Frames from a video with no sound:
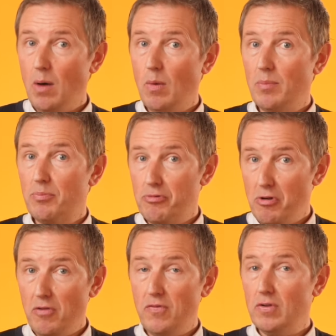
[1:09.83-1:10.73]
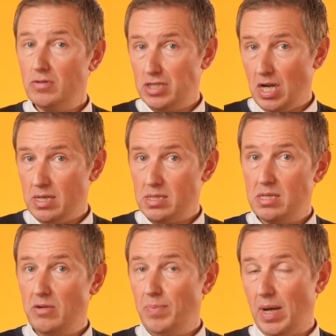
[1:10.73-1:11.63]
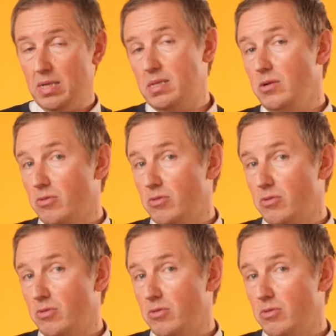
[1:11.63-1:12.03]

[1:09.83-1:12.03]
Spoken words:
will improve your chances of passing your